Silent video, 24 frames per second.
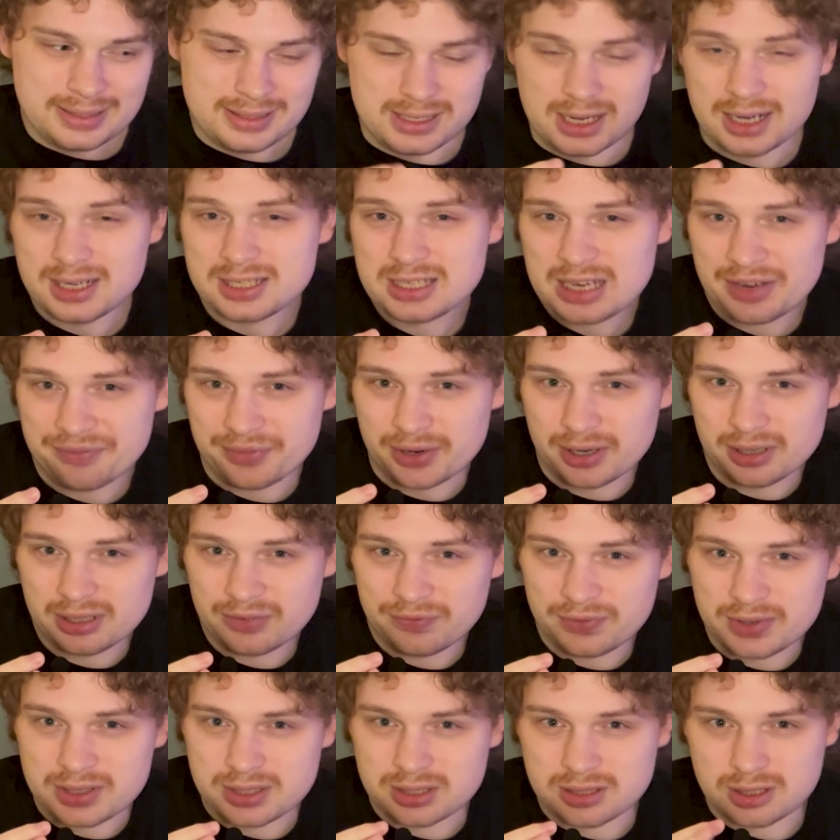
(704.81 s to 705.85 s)
does have
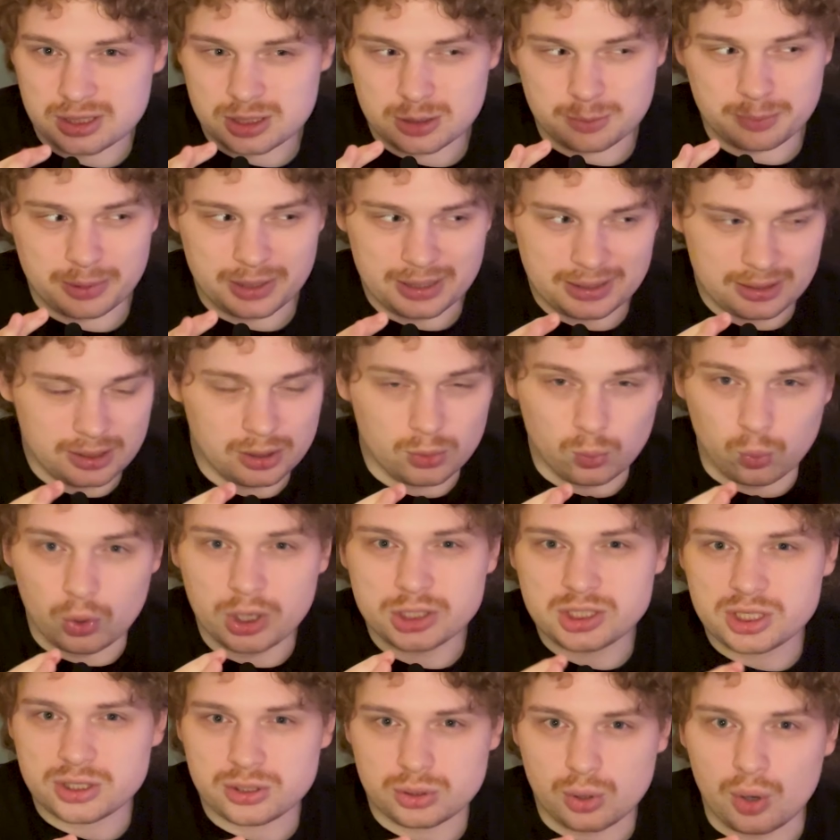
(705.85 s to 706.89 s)
artificers, but it
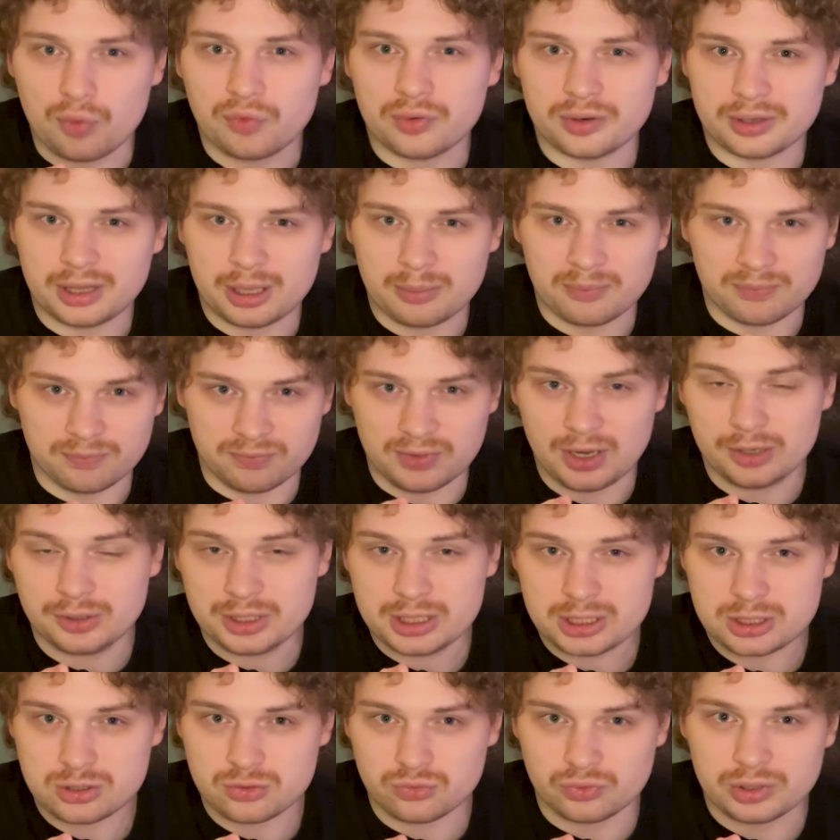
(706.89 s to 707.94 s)
watches over them
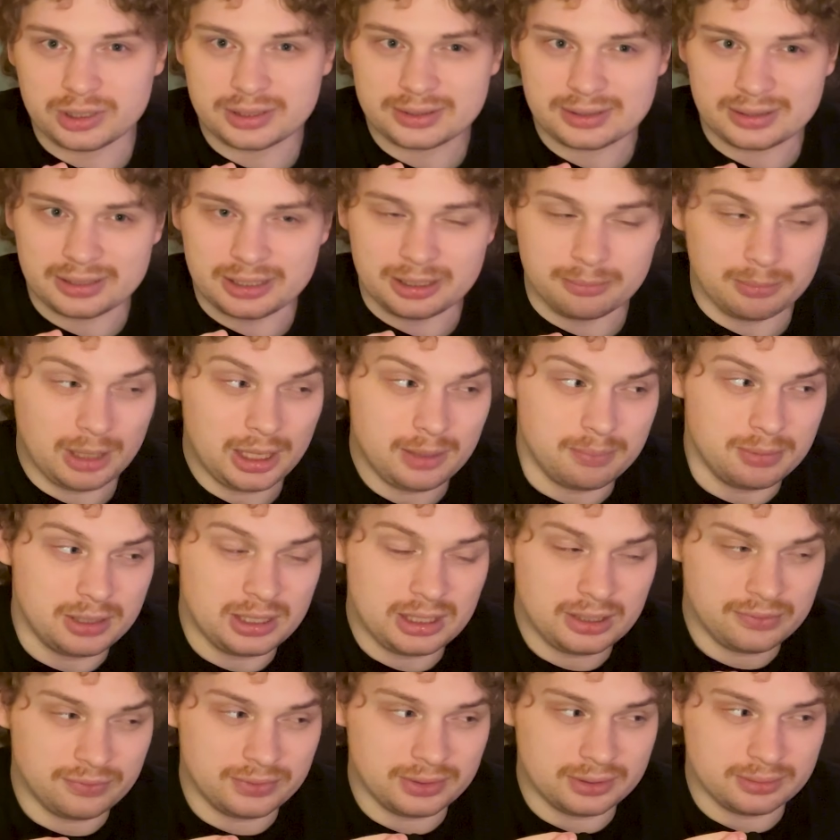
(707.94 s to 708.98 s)
very strictly, maybe
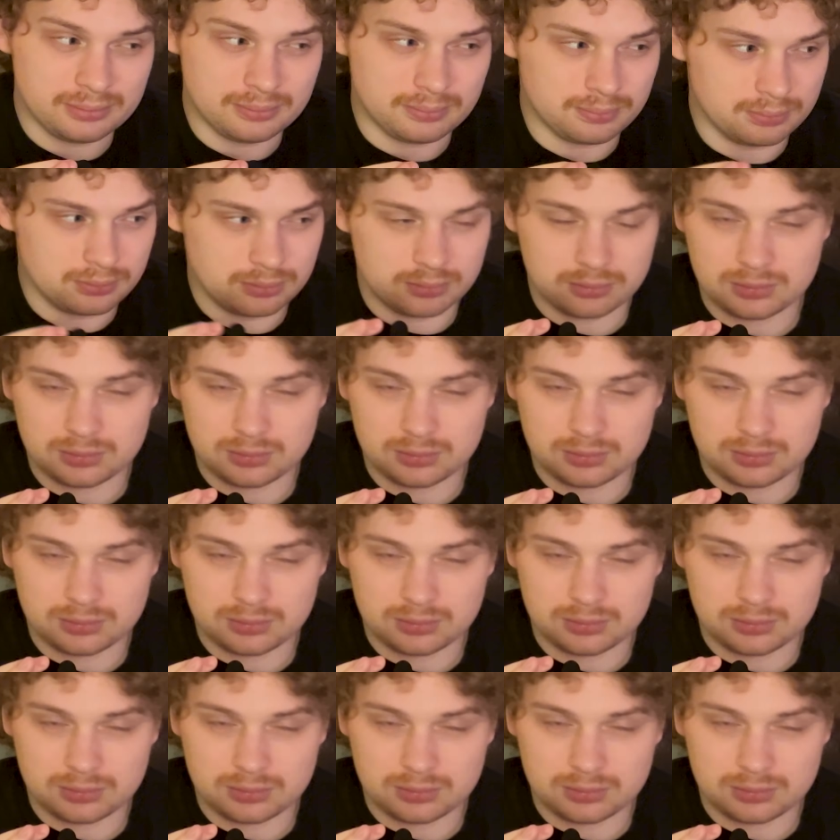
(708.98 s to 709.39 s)
even